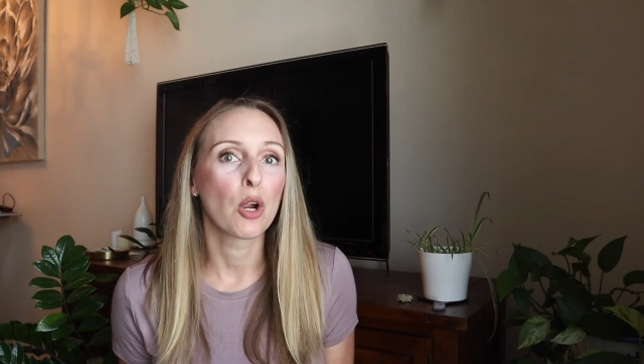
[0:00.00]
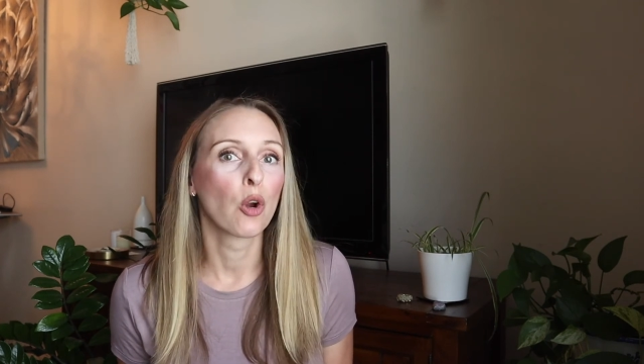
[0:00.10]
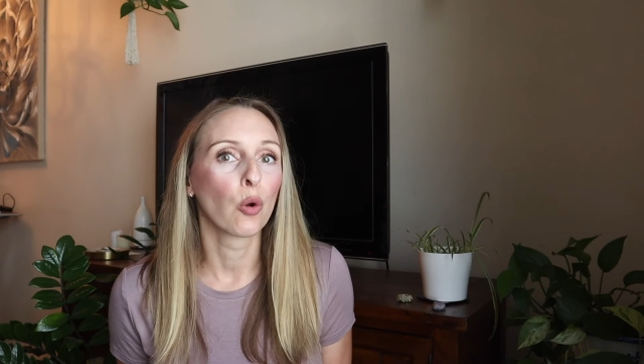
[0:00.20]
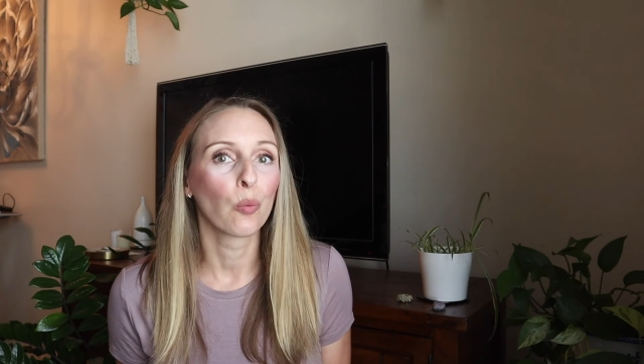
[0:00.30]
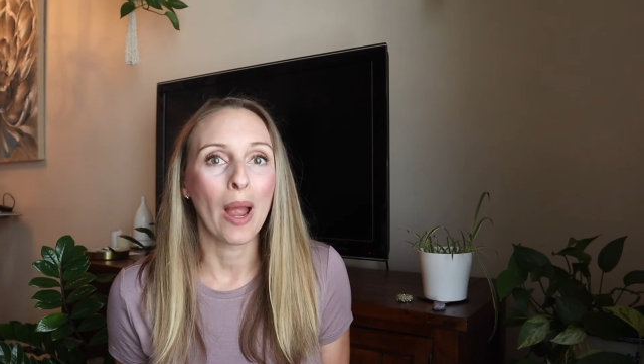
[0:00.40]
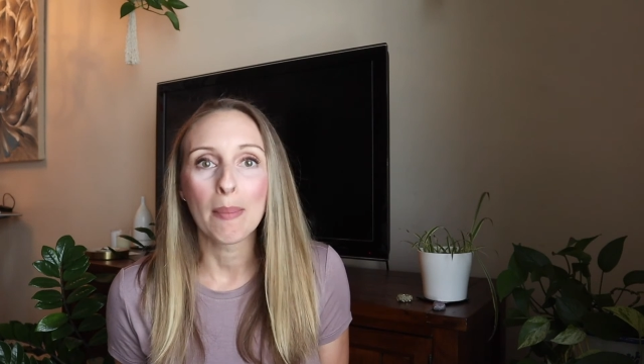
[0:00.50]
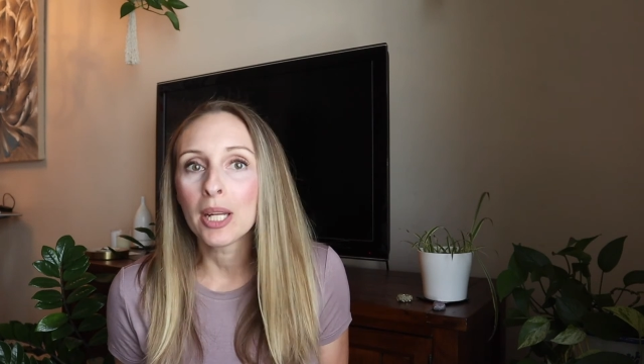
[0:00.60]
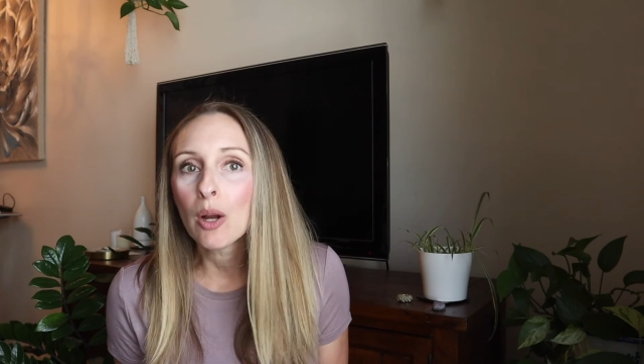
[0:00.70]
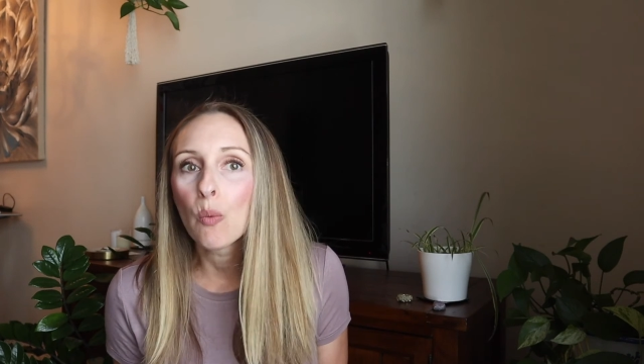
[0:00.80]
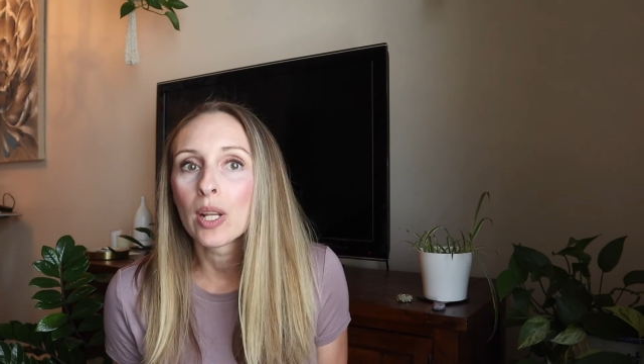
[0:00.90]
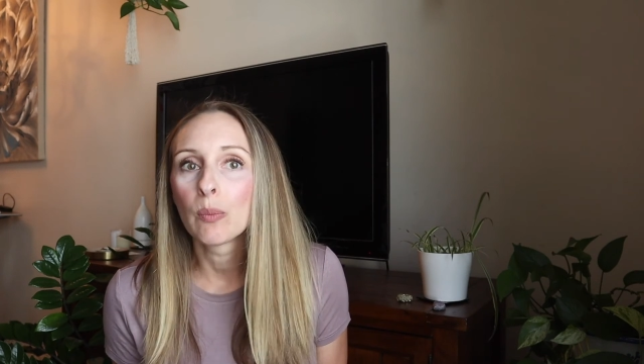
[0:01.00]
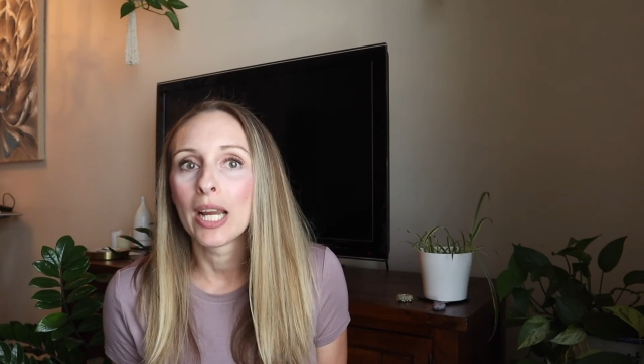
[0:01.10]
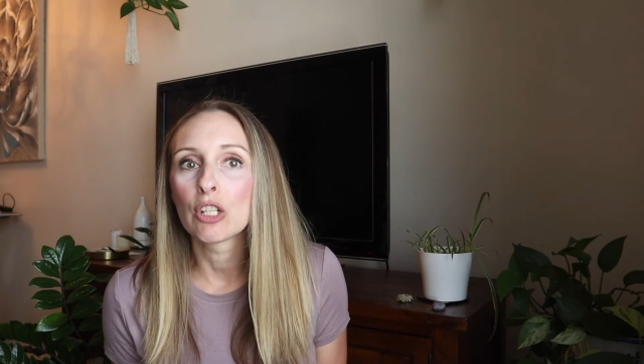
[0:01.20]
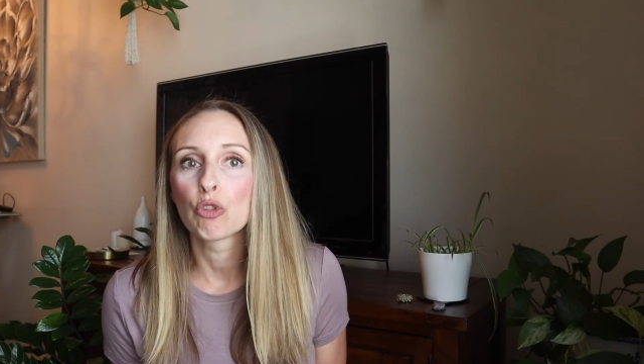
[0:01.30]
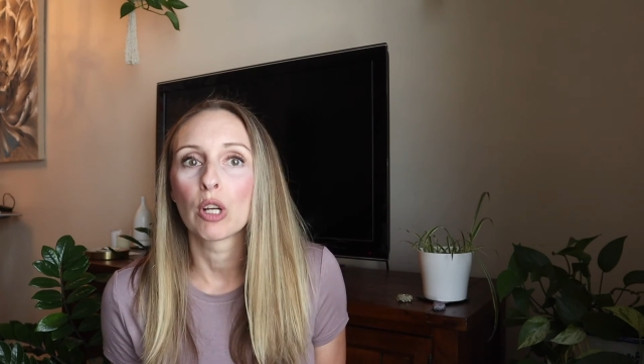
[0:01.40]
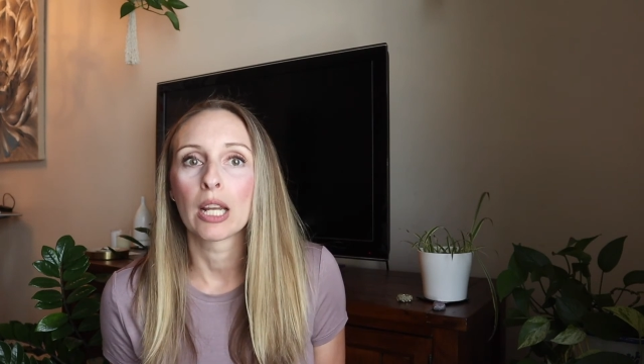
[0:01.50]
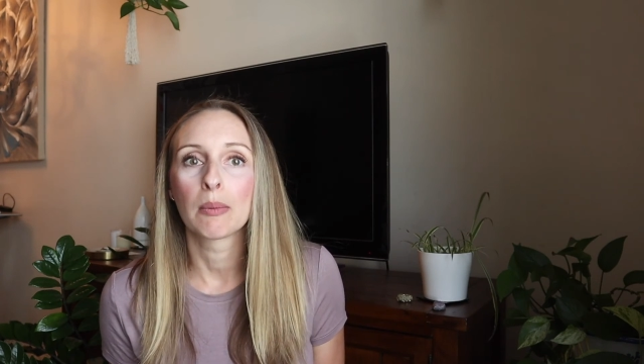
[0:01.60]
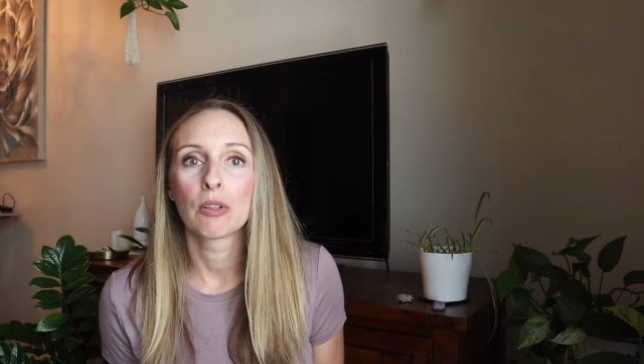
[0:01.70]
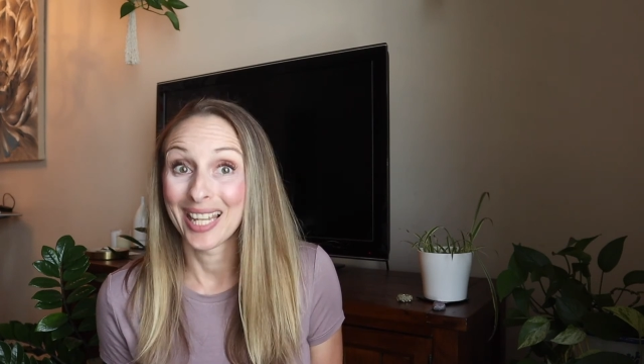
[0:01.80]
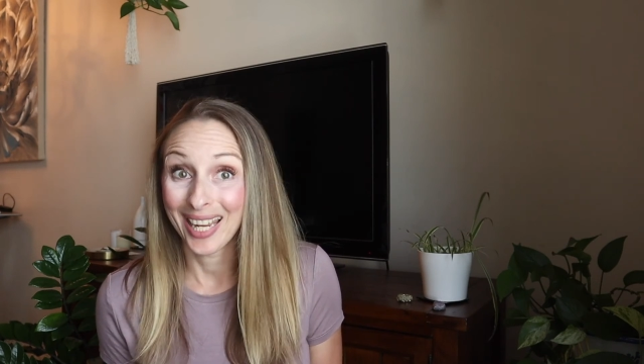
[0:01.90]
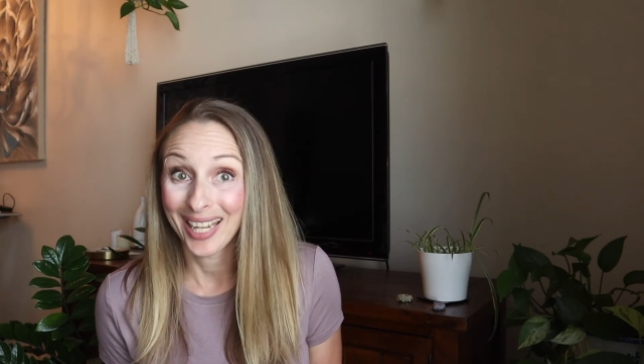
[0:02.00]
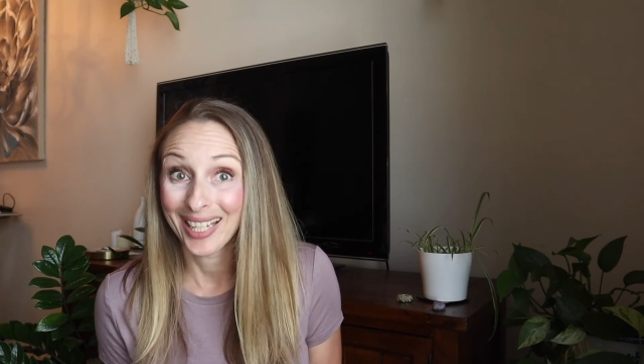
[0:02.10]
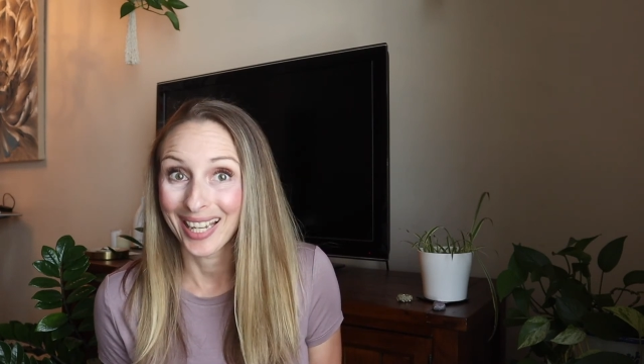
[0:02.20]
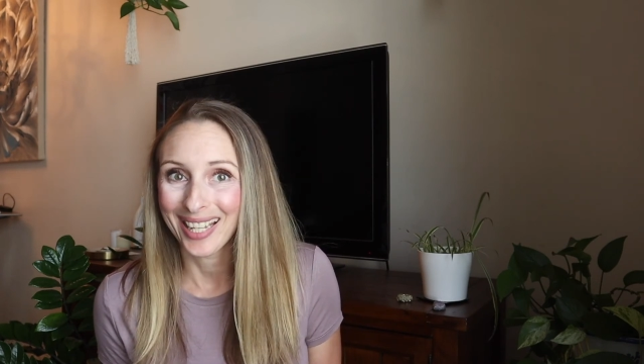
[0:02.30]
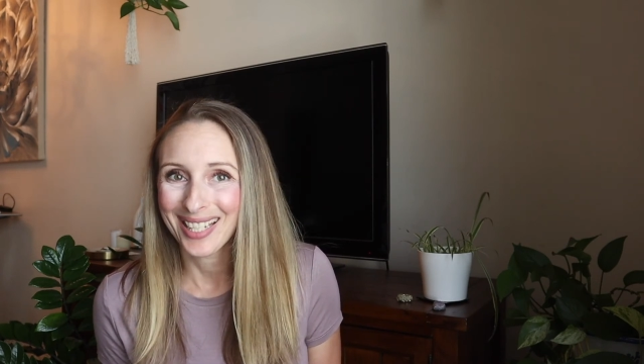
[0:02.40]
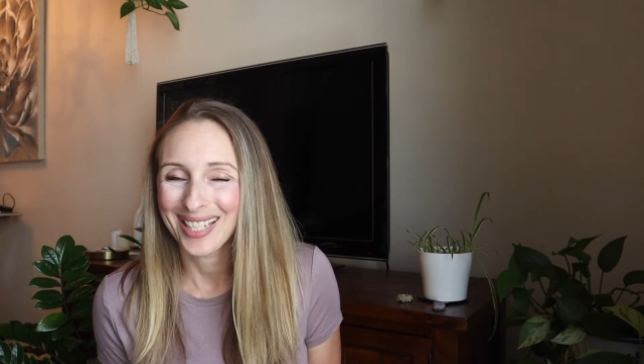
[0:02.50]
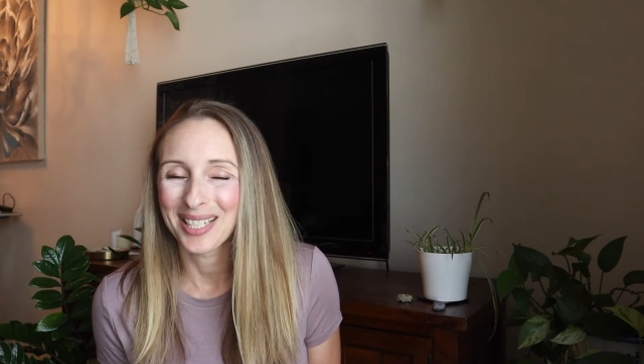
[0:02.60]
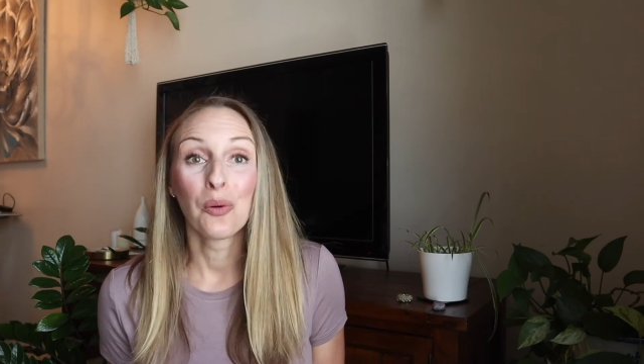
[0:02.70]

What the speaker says: grabbing a one-way trip ticket,